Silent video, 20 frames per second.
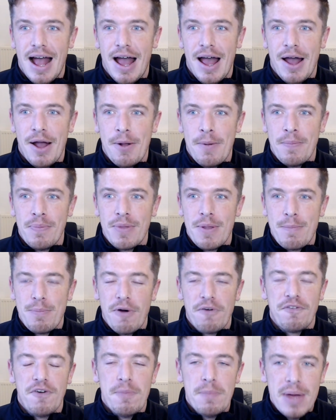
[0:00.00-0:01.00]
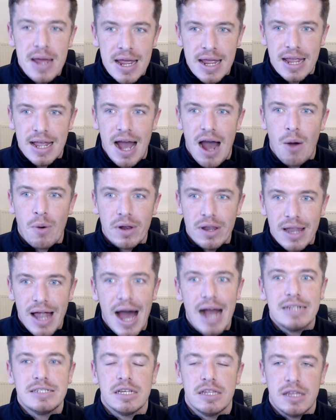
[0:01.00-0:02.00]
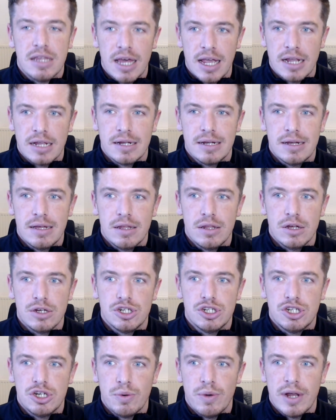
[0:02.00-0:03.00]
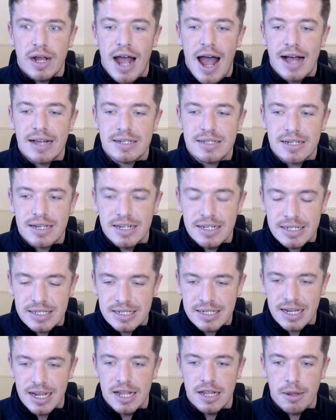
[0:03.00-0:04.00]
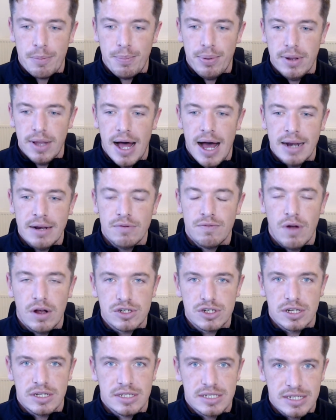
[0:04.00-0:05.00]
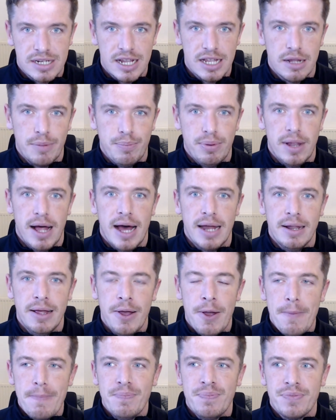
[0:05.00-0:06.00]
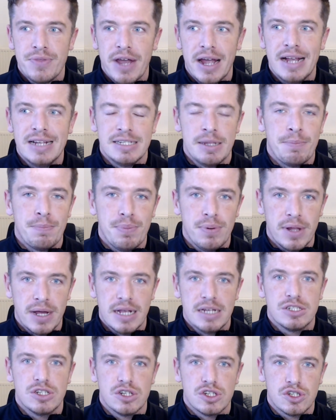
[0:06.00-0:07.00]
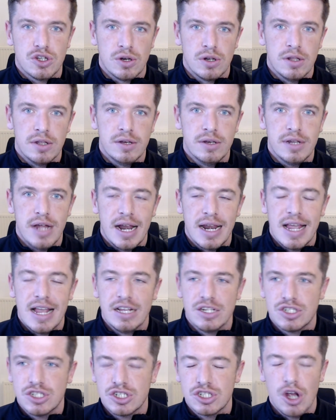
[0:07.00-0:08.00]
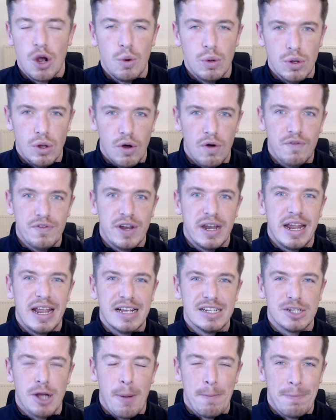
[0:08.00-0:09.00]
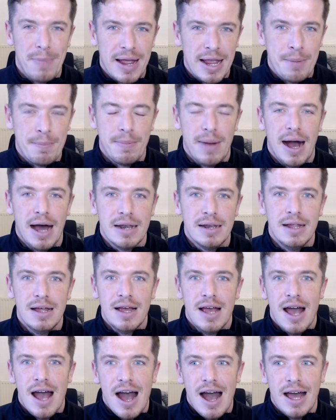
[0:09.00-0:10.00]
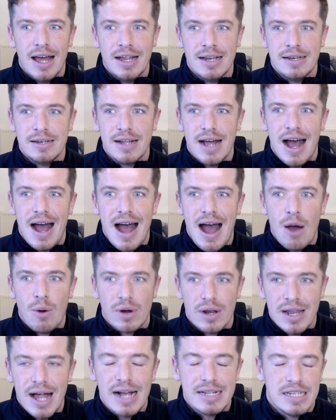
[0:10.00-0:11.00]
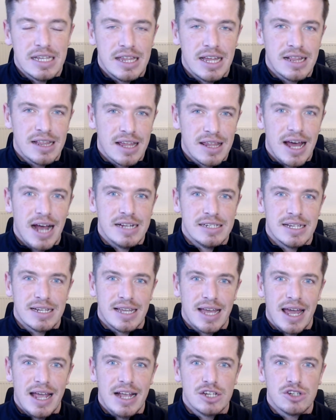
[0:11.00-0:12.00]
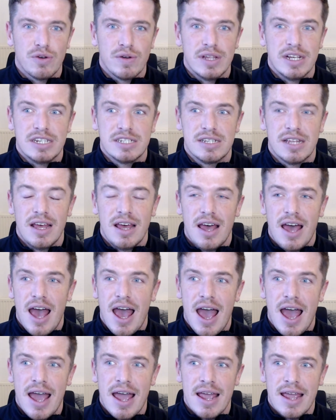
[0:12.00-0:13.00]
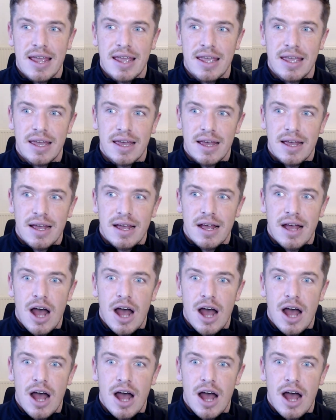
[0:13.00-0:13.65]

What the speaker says: But for me, I would like to think that Stewart can see the plan that is in place at Sunderland, and he is so loved and he is our main man. And I would like to think that is the case, or at least a